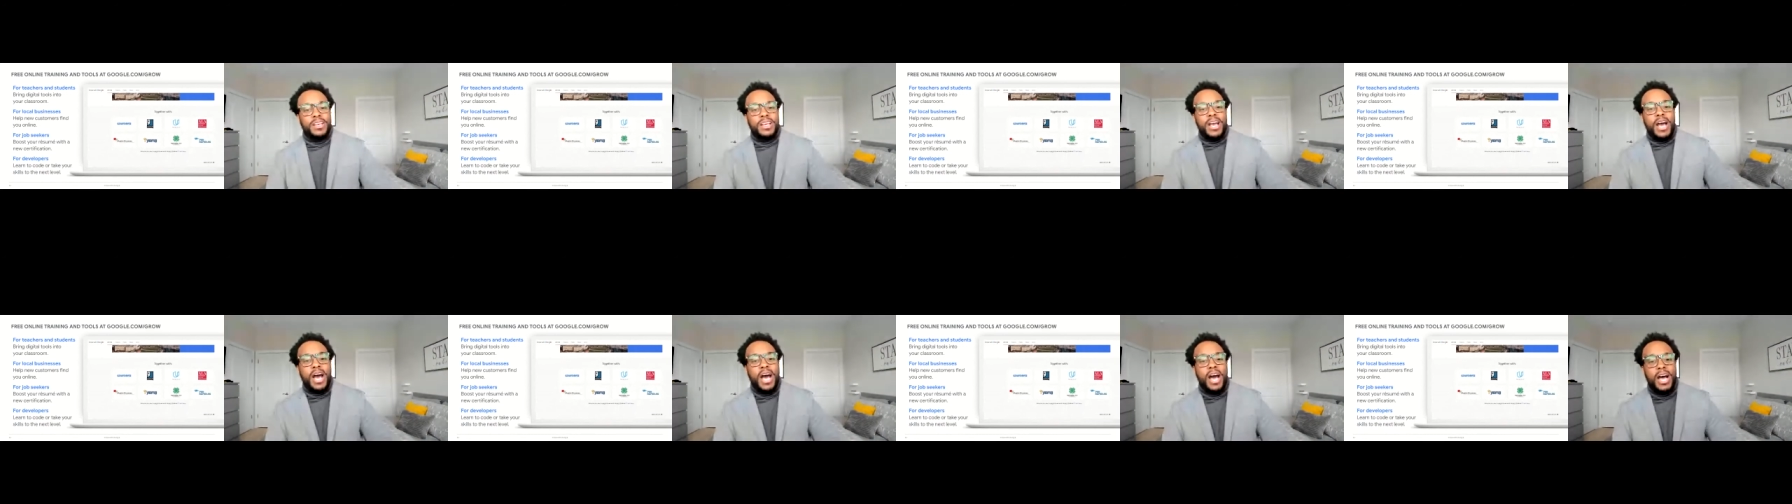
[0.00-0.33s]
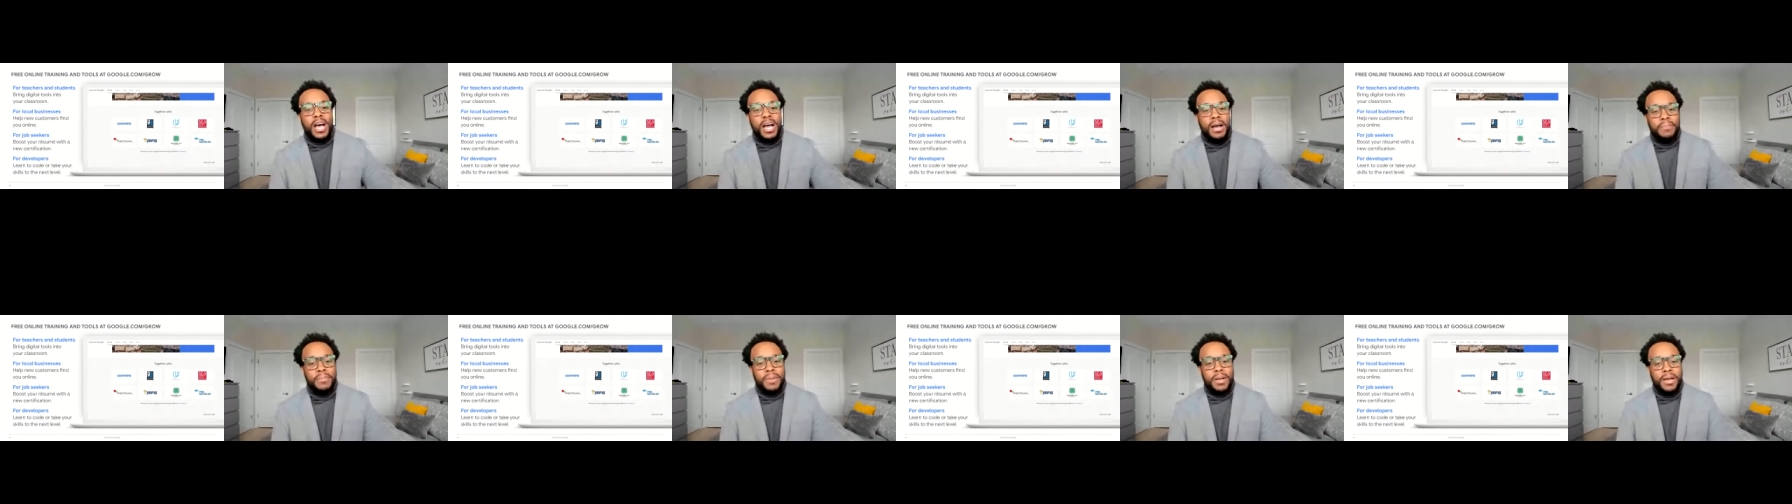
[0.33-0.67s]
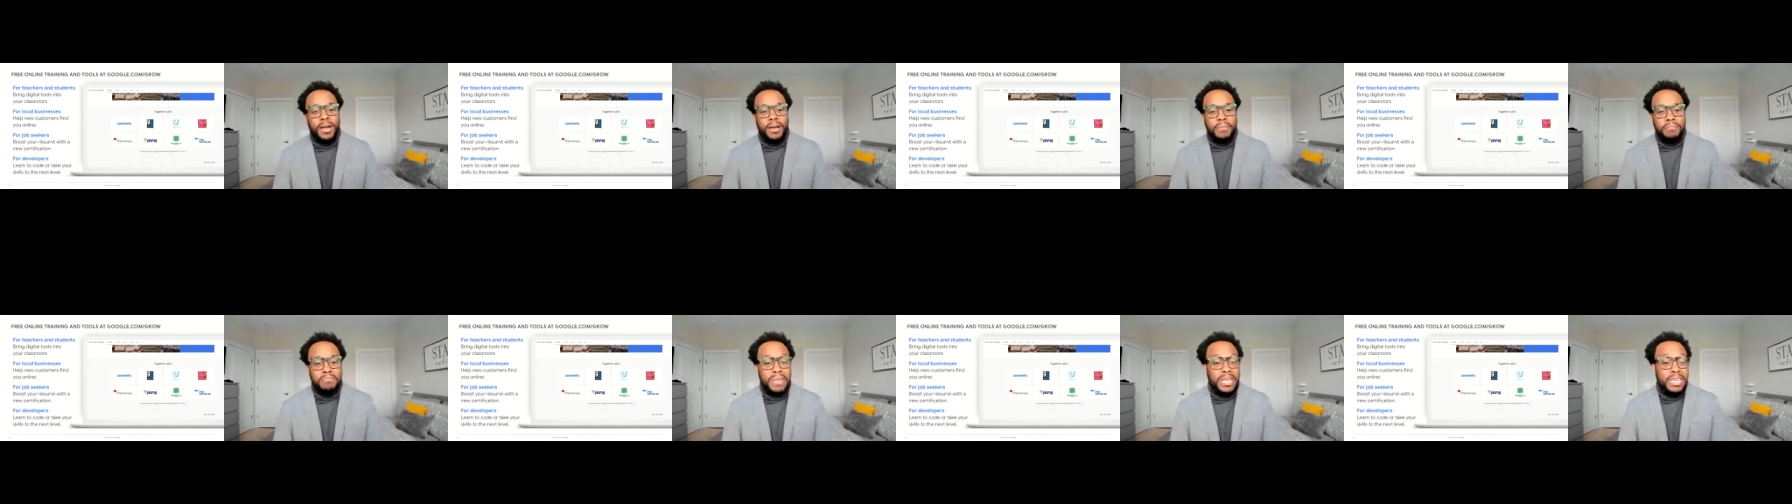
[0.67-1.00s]

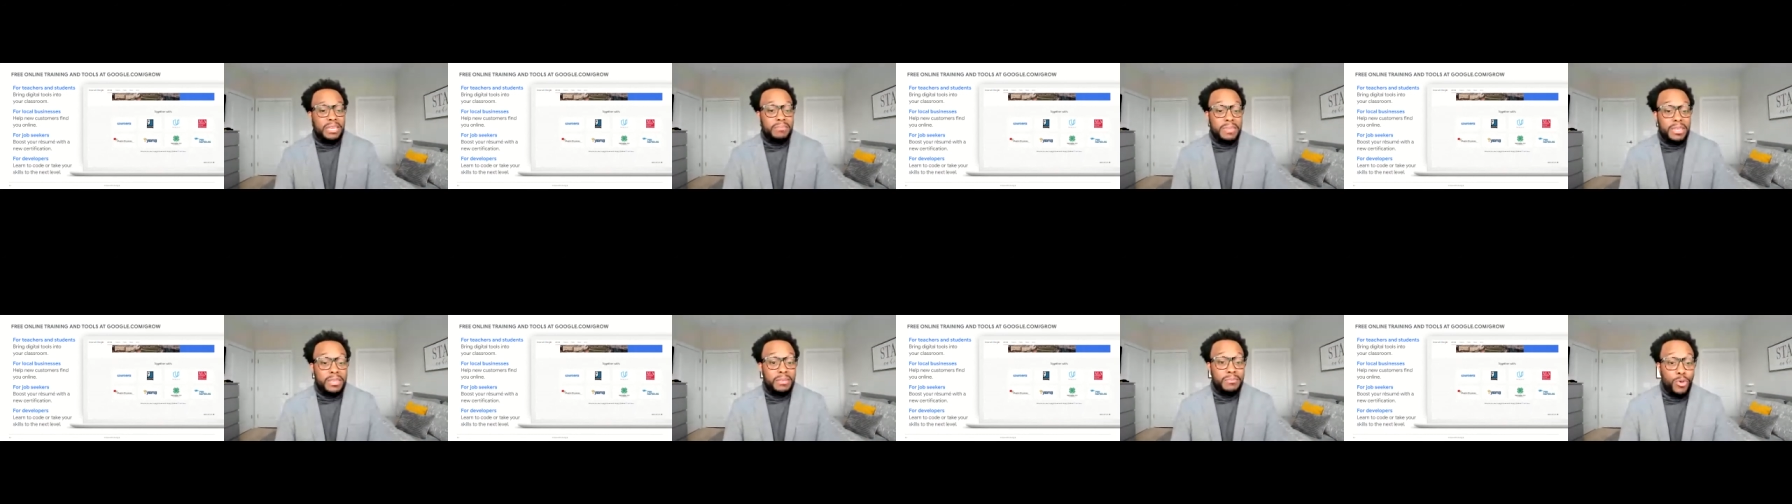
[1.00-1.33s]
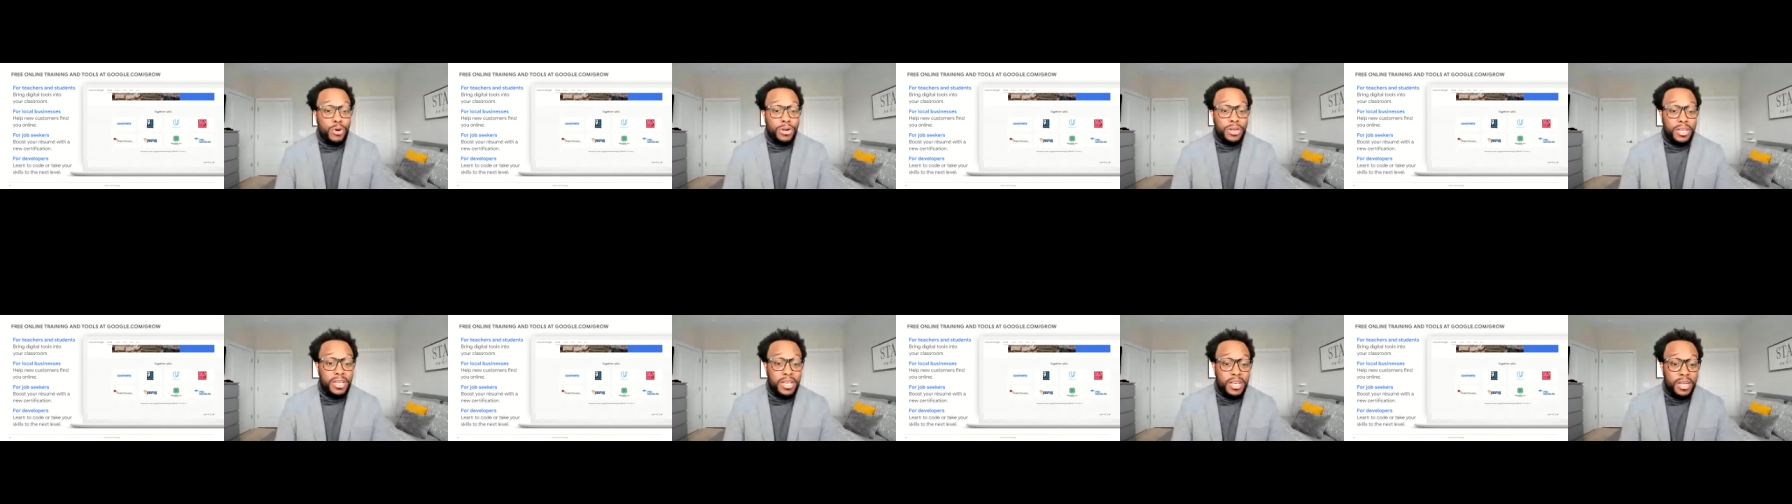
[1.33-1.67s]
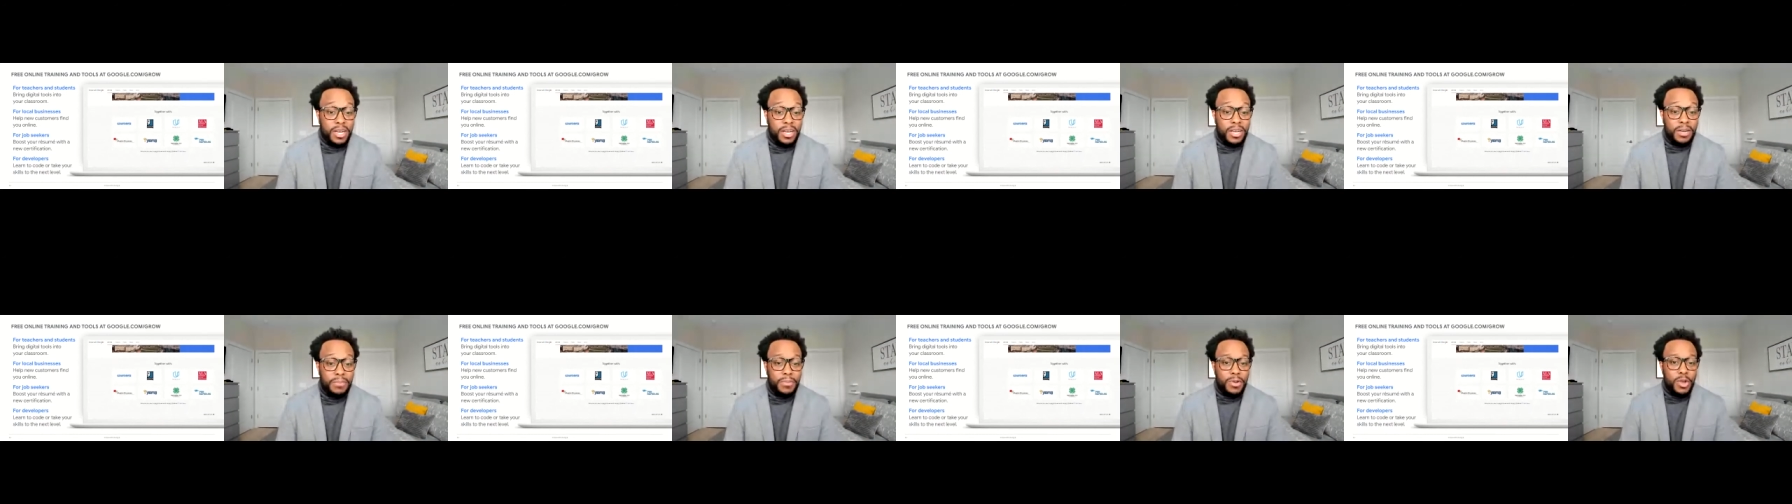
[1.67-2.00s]
many, many more to
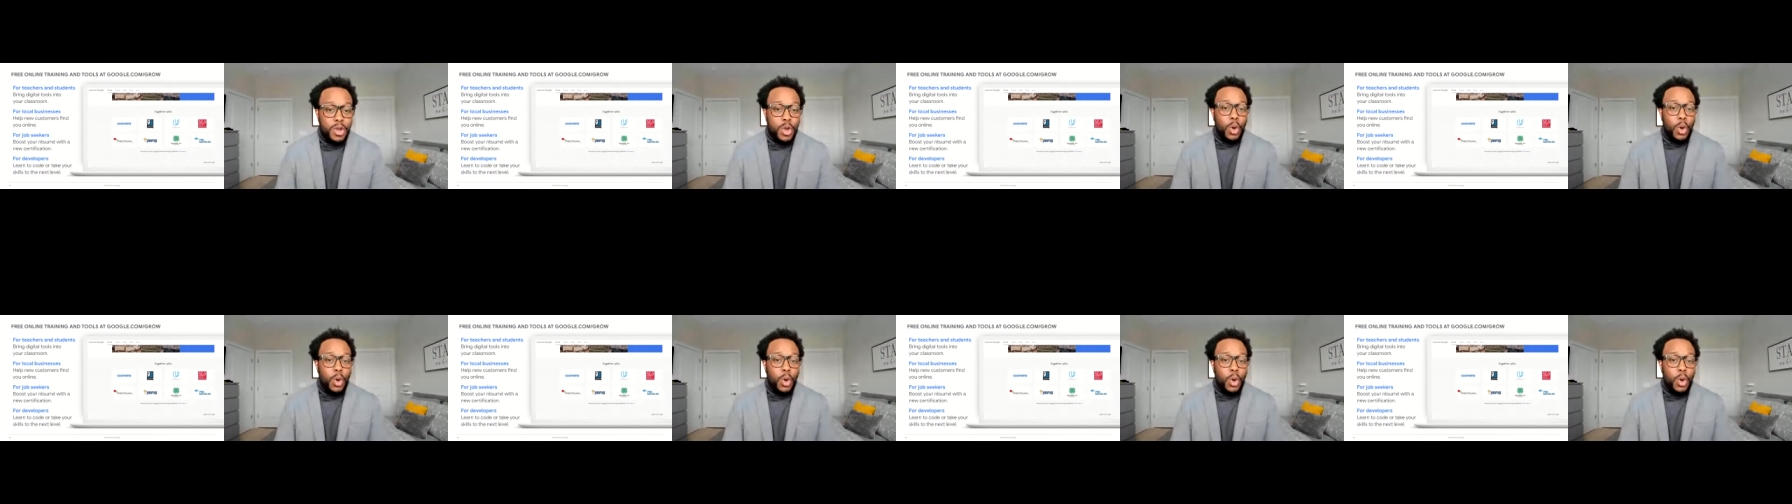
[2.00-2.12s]
come.